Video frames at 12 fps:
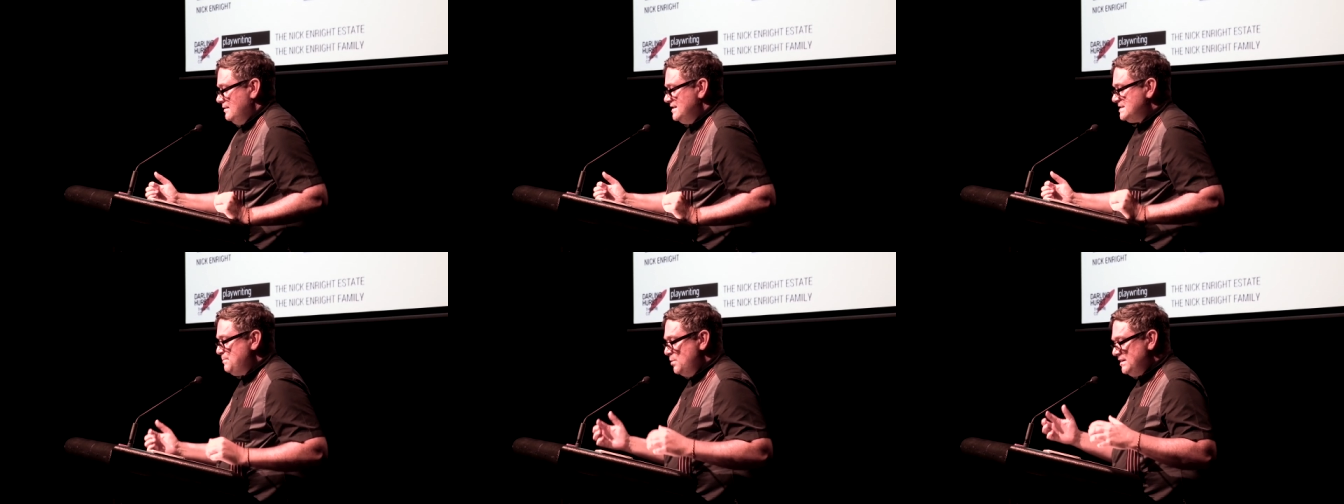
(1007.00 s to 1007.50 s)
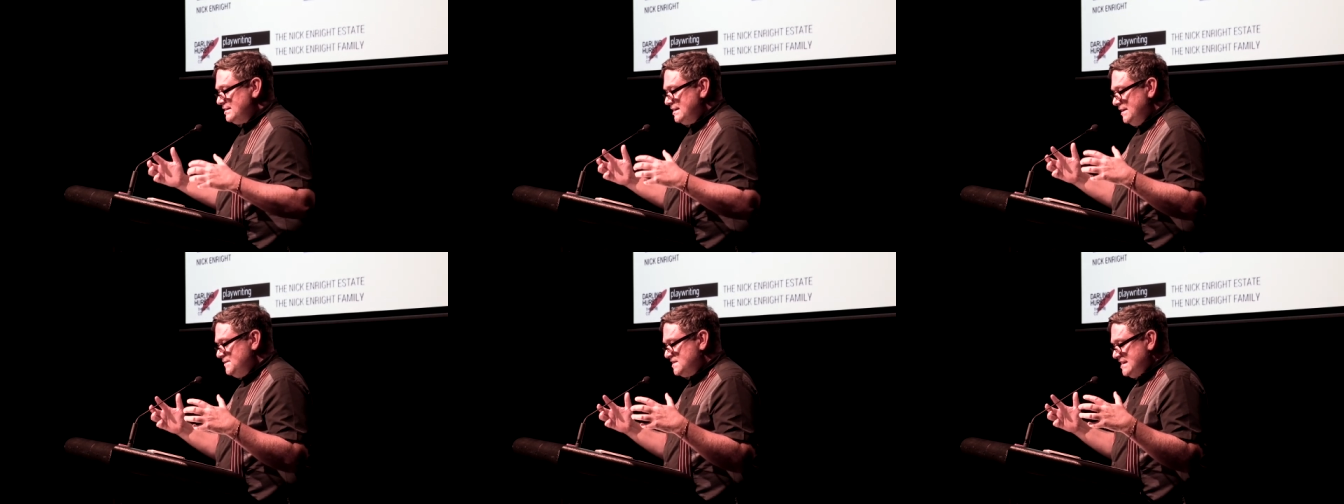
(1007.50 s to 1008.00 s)
This moment
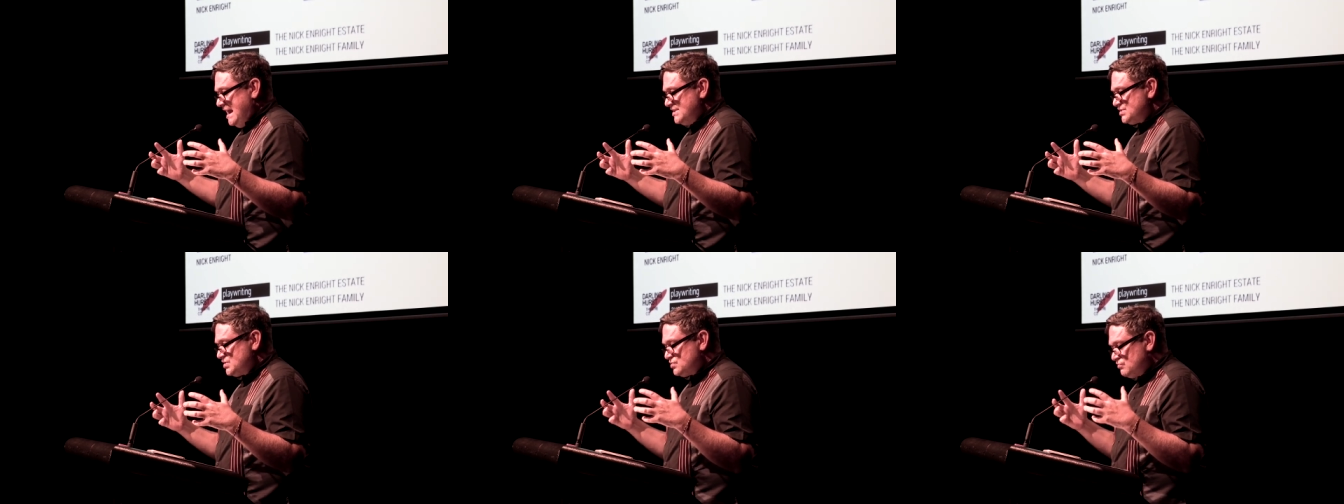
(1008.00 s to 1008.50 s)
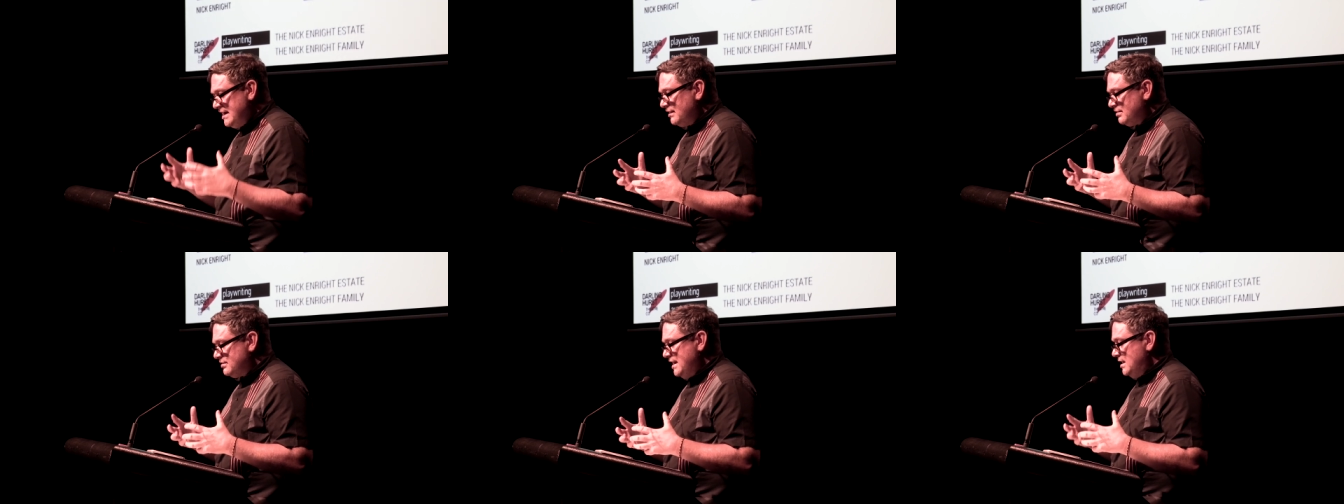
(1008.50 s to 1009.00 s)
gives us
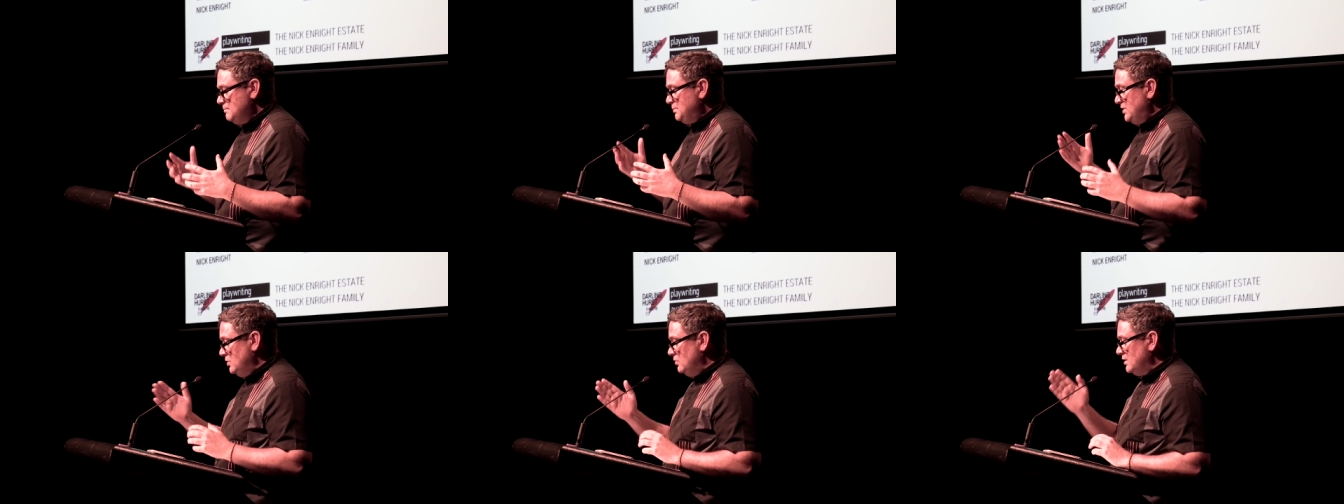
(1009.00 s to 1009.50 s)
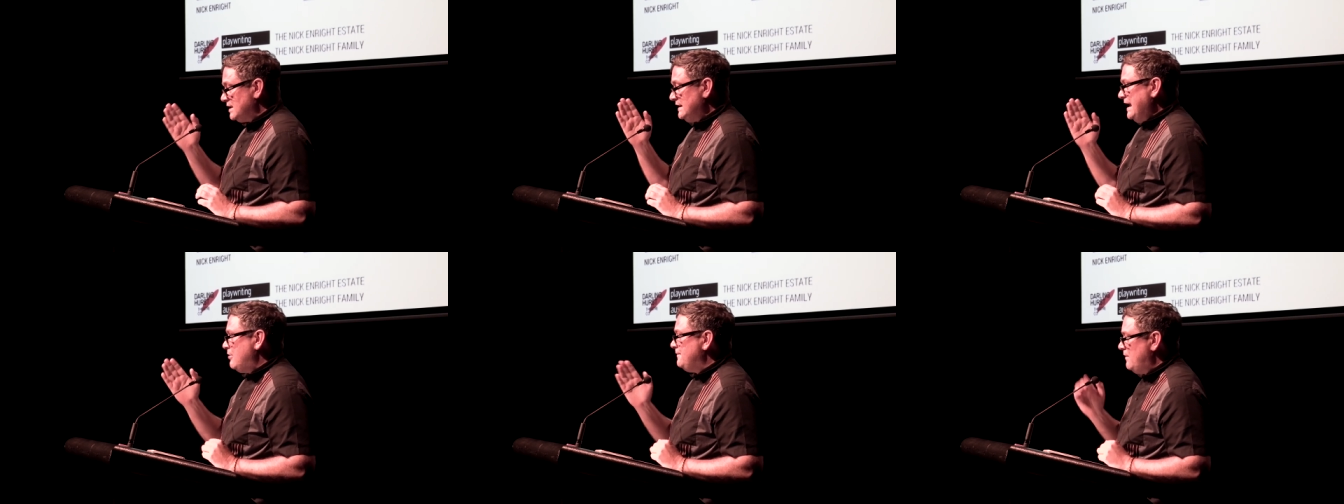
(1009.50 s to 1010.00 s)
strength and pure,
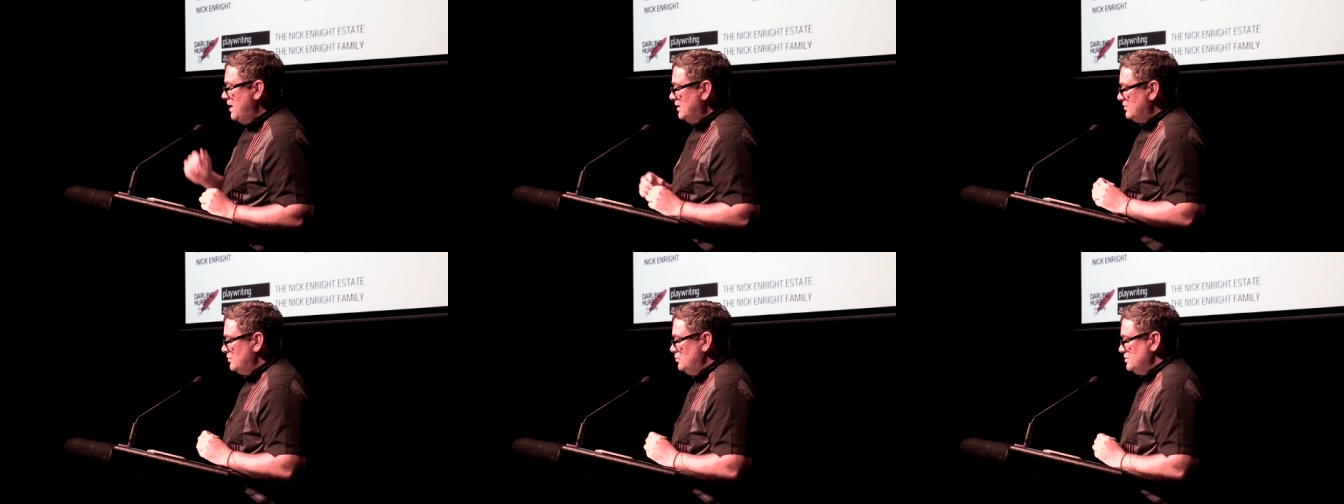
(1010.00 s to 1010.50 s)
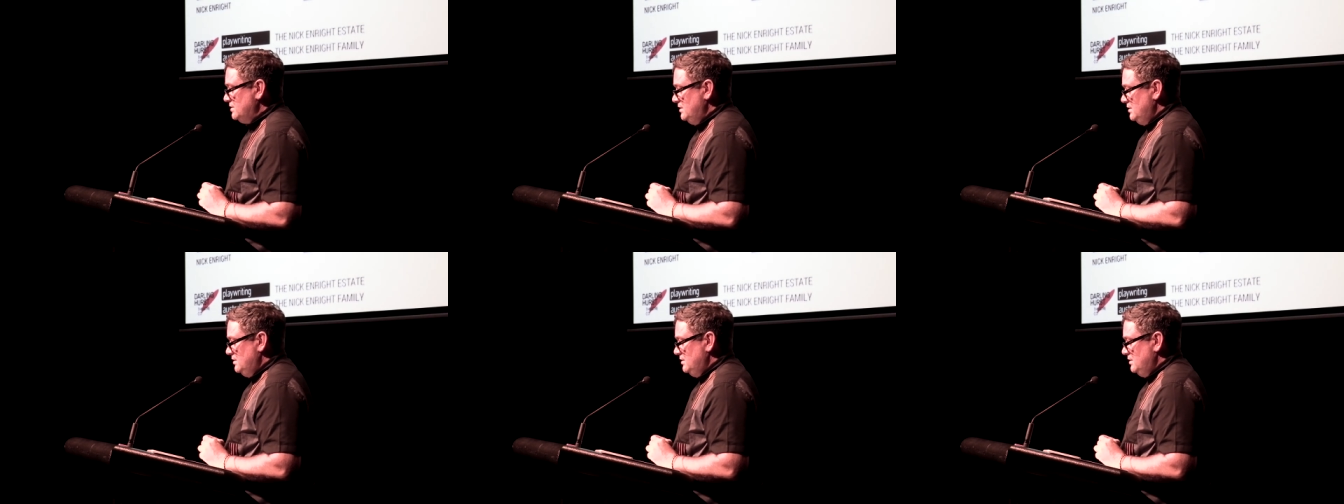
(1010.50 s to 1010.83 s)
clarifying thought.